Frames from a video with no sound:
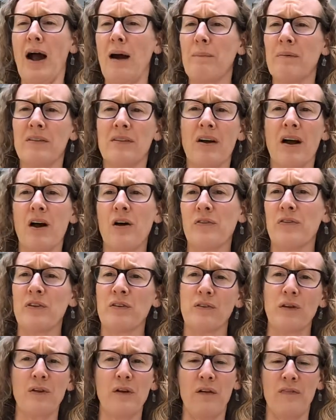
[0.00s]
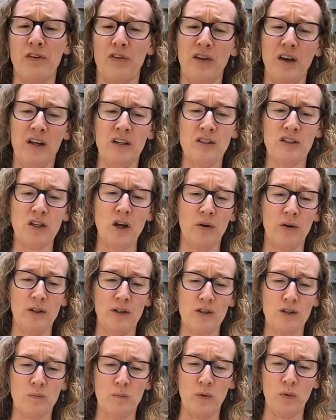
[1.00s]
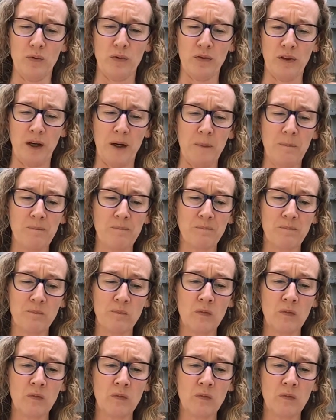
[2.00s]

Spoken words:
they're happy, they're healthy, that everything is going smoothly.